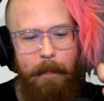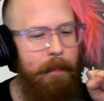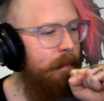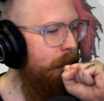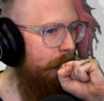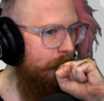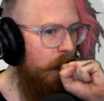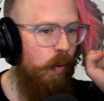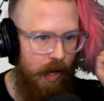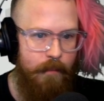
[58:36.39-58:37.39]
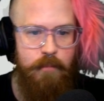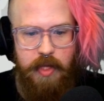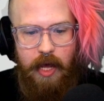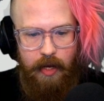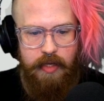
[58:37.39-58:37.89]
Okay.
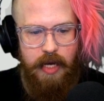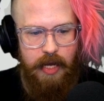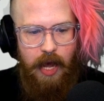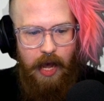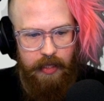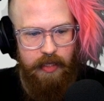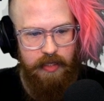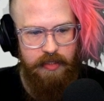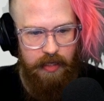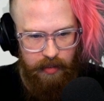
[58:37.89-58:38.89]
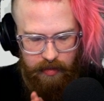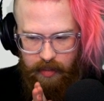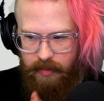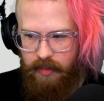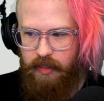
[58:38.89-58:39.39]
Yeah. I like this. I like
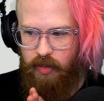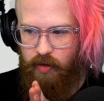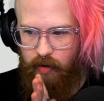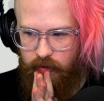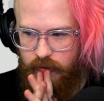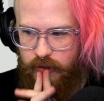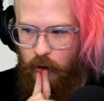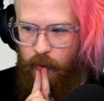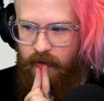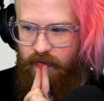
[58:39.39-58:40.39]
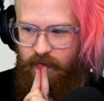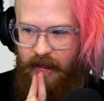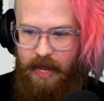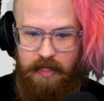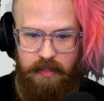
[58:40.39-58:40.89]
the idea that your characters don't
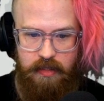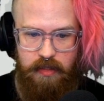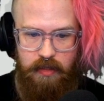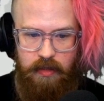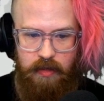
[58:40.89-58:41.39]
advance.